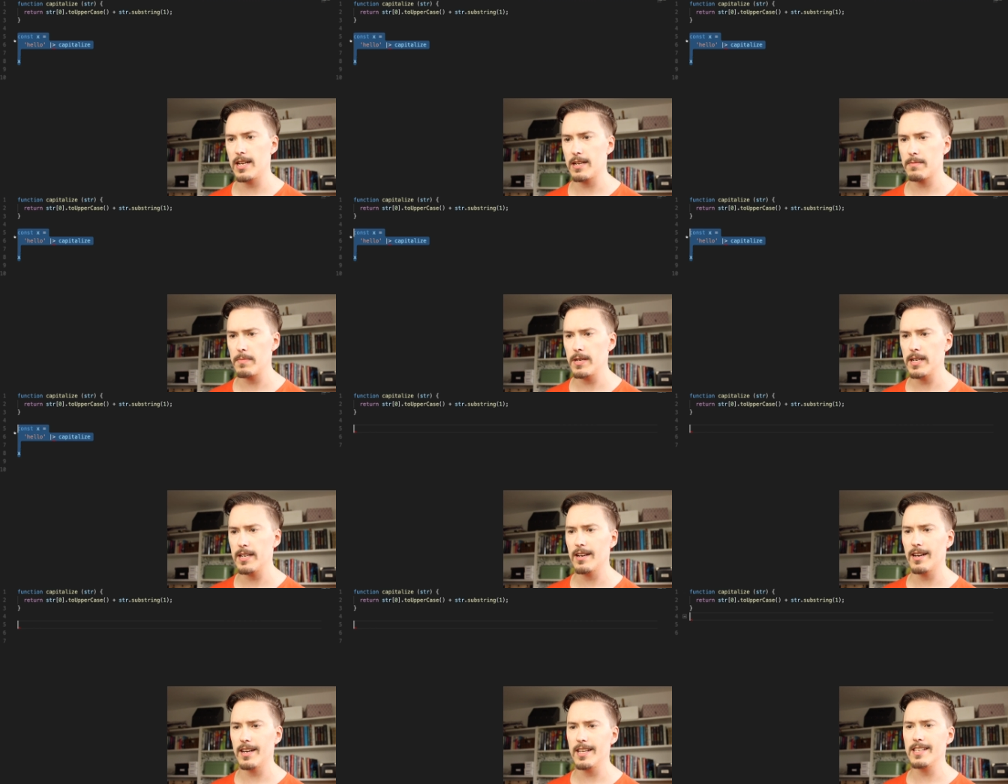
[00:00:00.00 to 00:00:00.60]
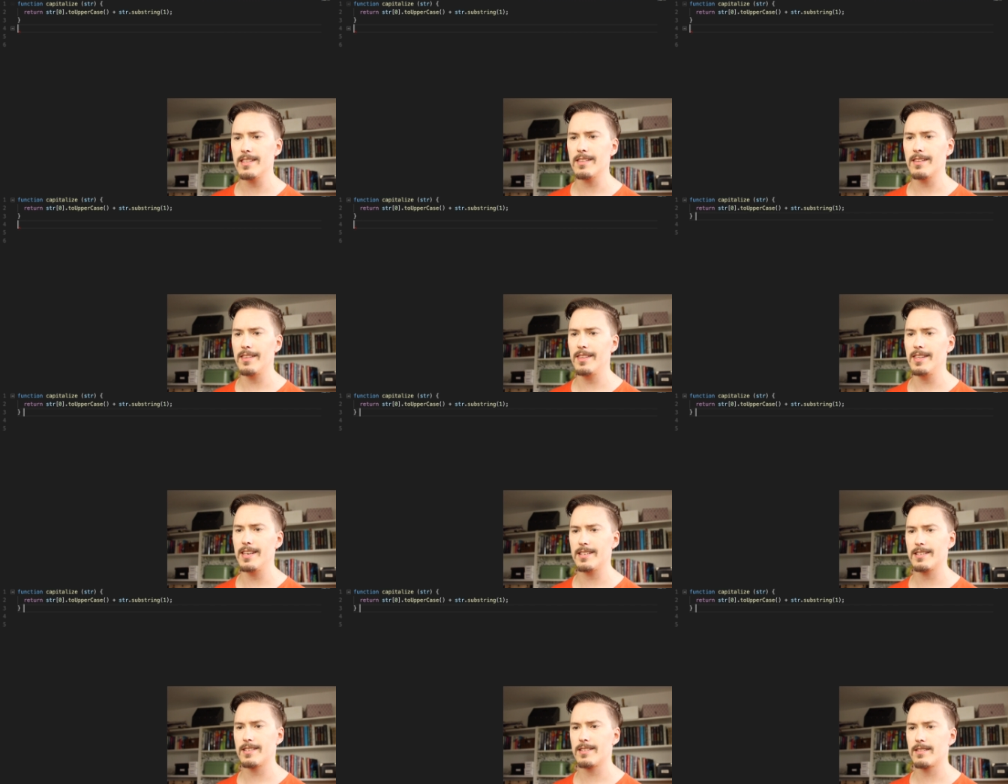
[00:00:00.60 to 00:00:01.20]
Let me delete
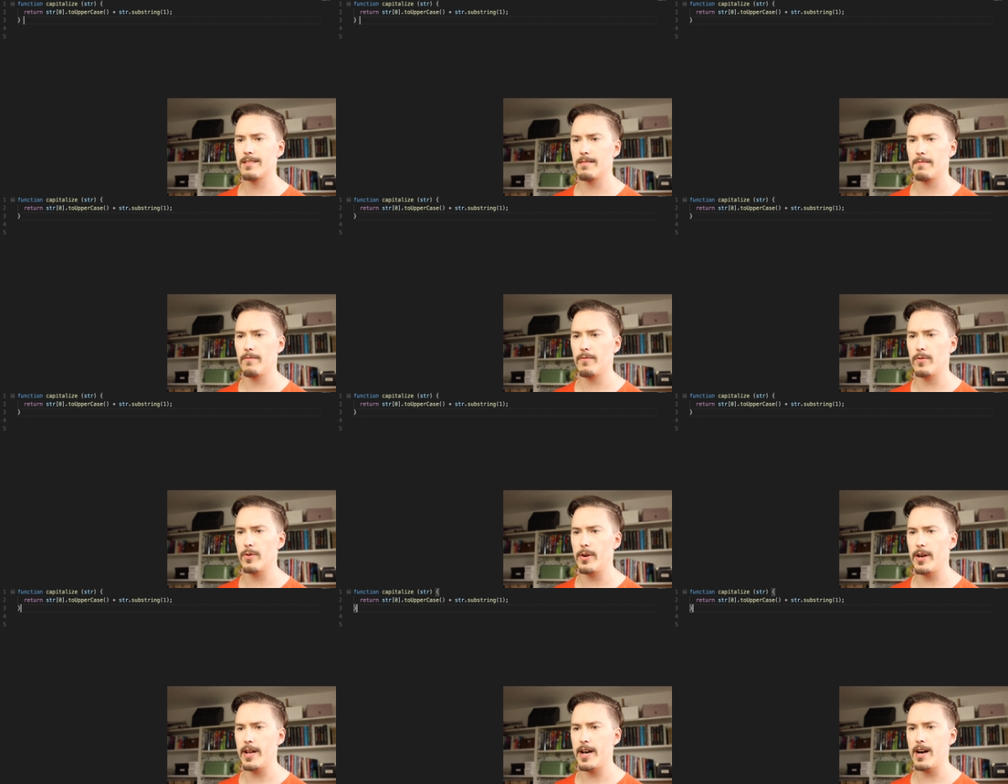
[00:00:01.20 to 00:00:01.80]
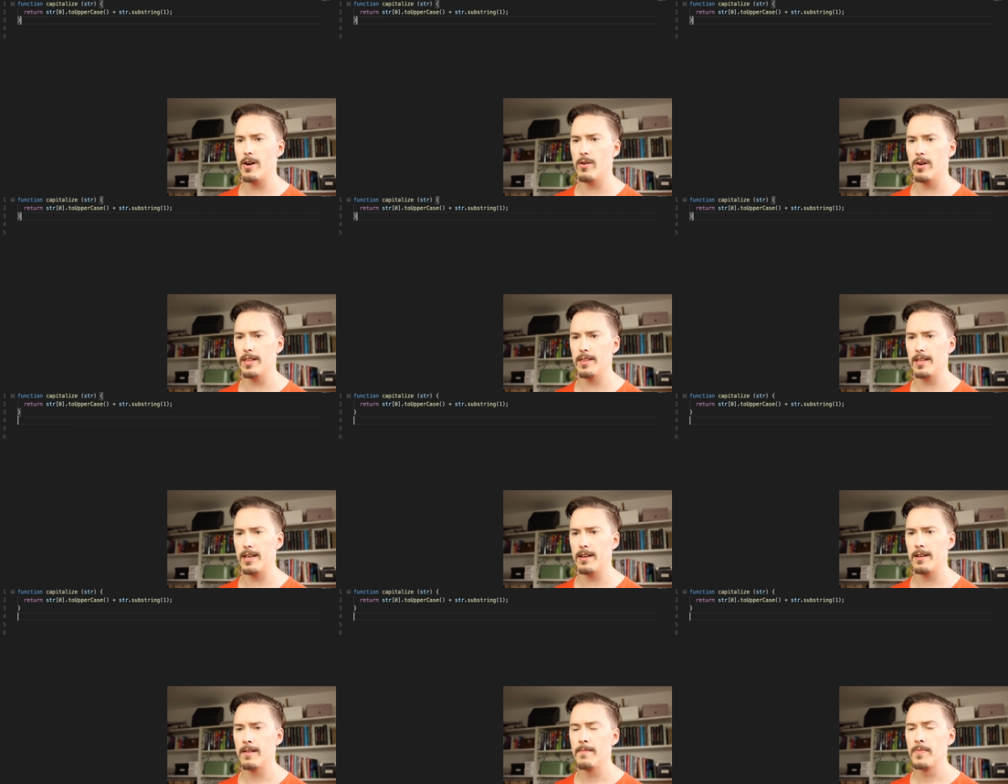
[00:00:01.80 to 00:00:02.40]
this for now and
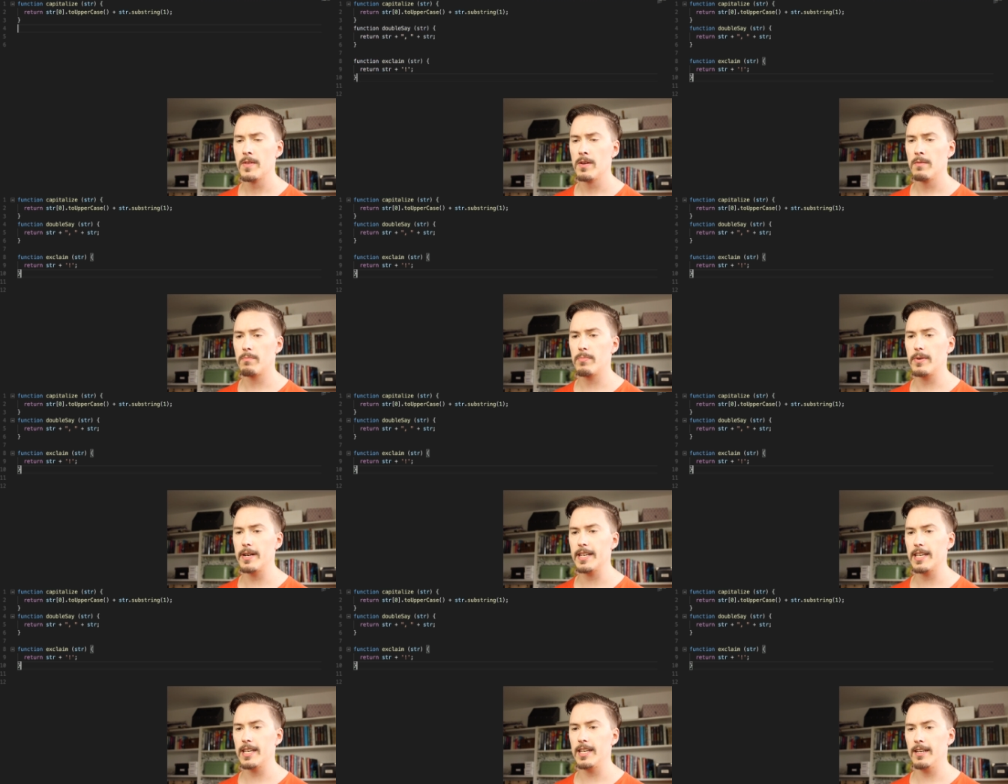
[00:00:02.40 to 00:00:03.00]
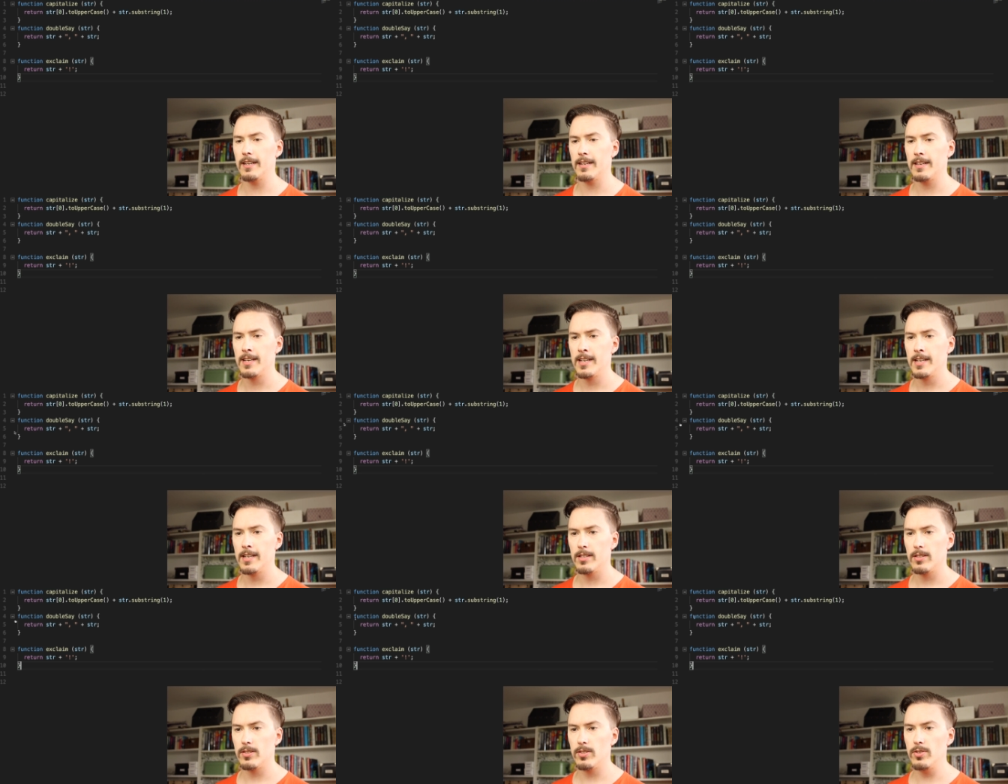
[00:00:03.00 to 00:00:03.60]
then bring in
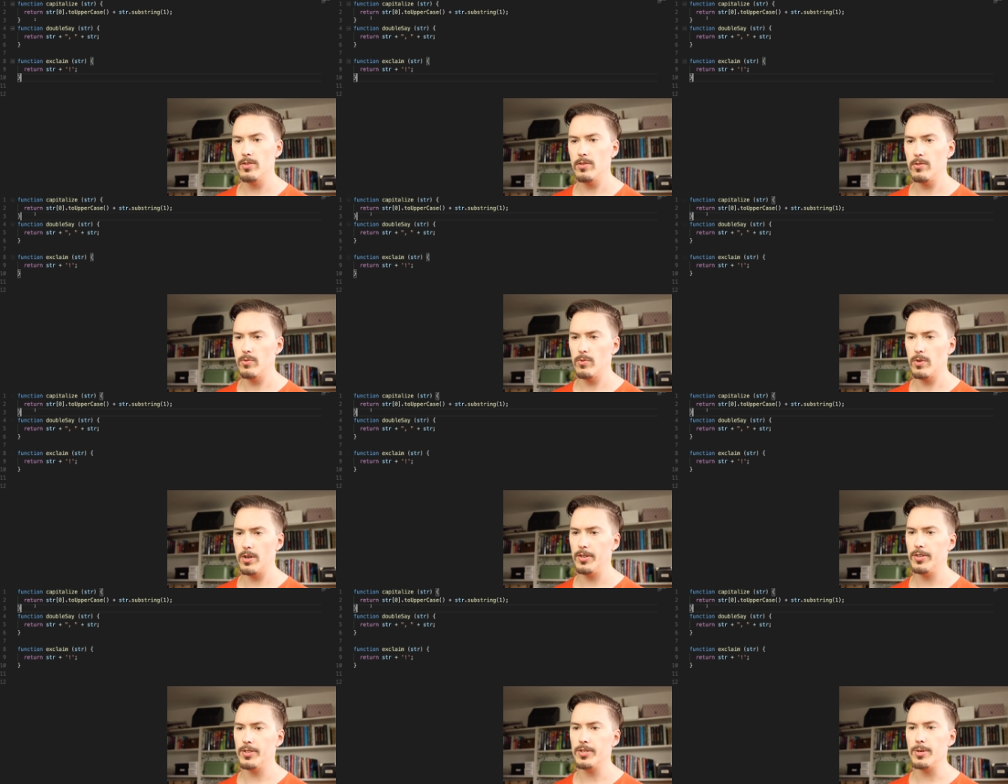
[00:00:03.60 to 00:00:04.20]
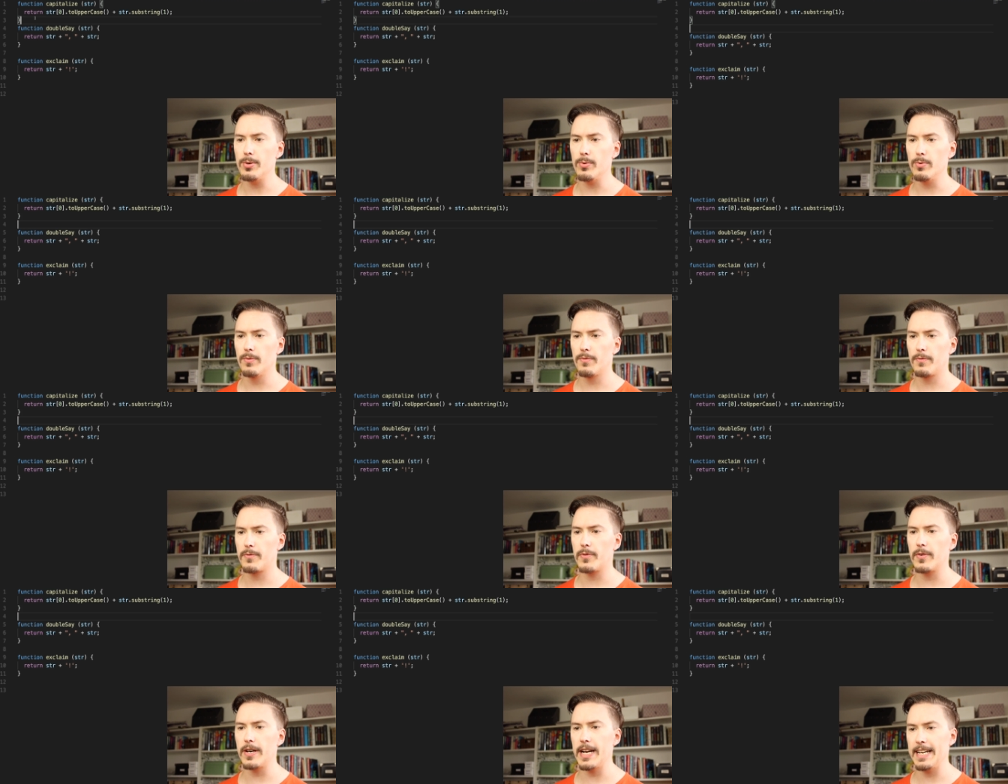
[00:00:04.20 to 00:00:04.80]
two new
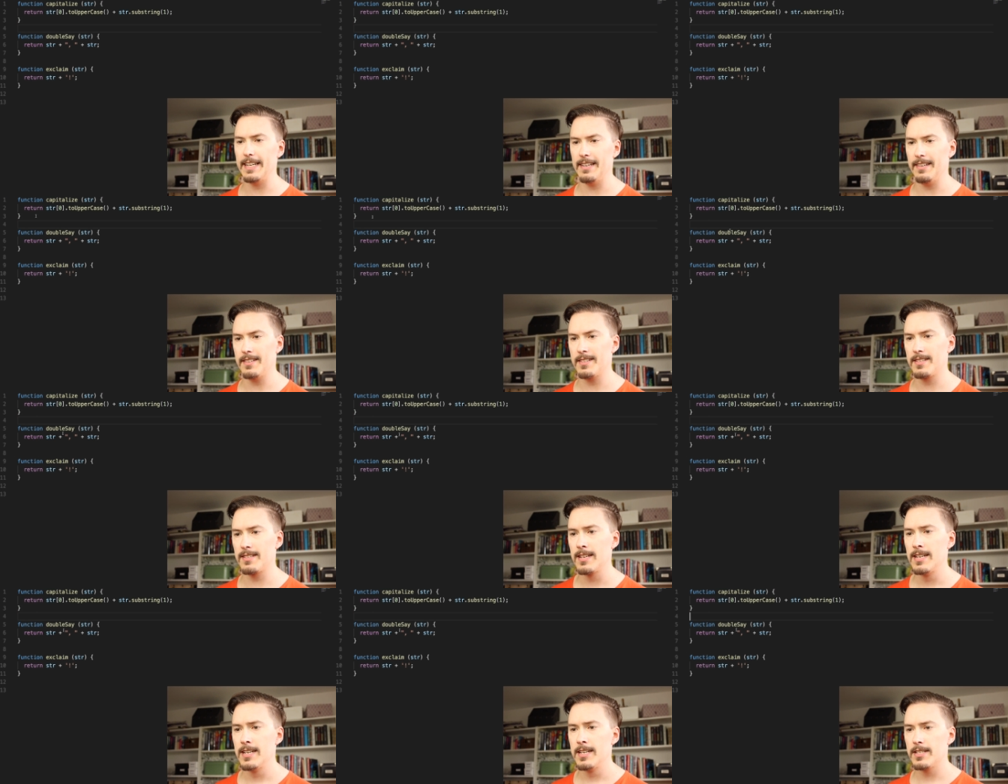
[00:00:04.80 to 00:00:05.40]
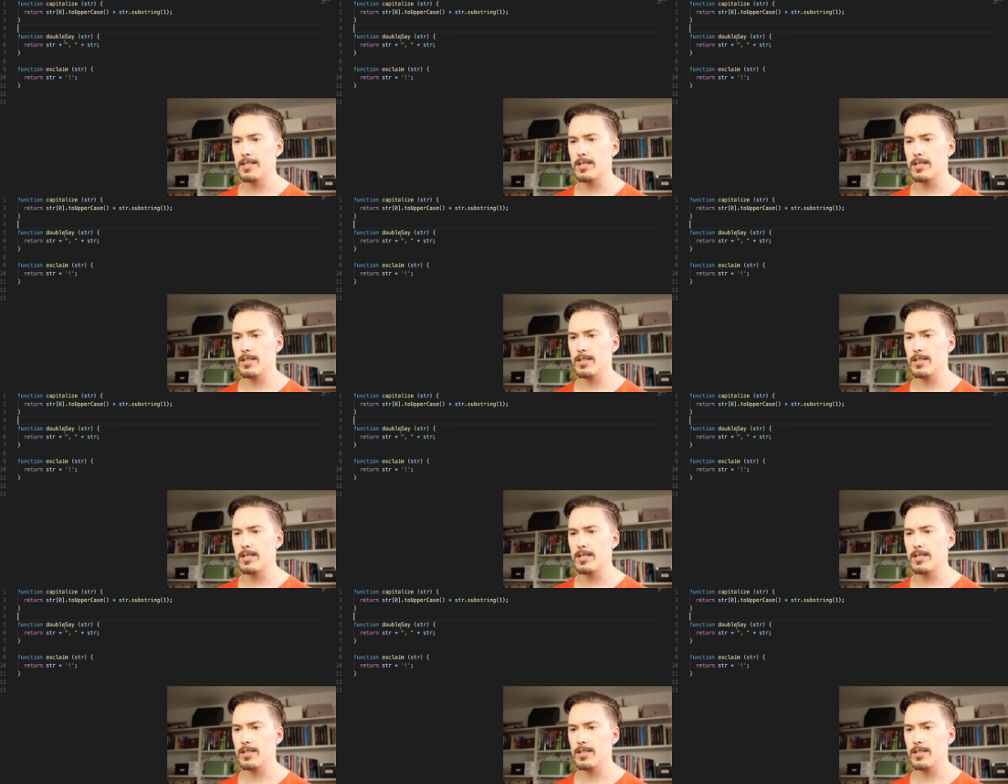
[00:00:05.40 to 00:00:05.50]
friends.